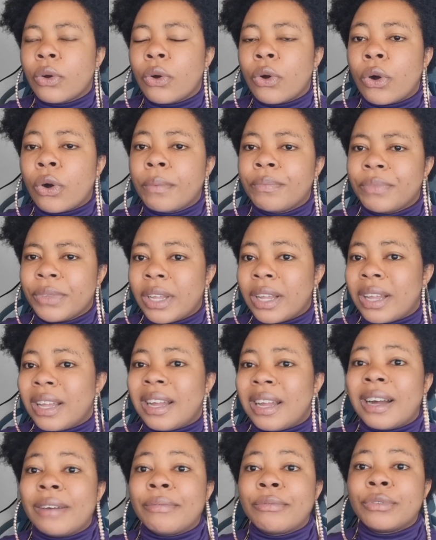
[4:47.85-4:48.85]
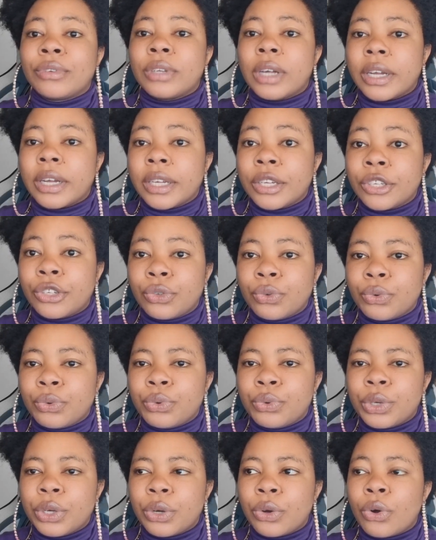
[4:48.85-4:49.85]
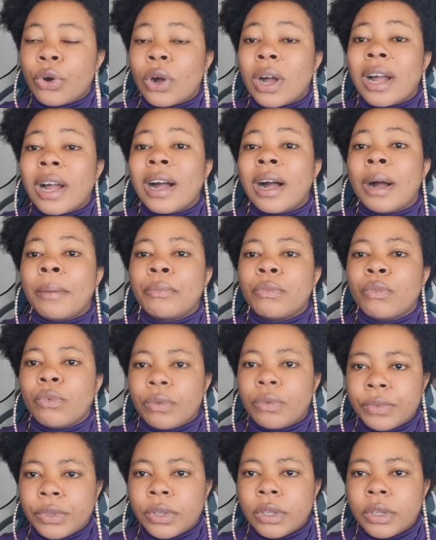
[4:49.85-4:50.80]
or I have underage children, or I'm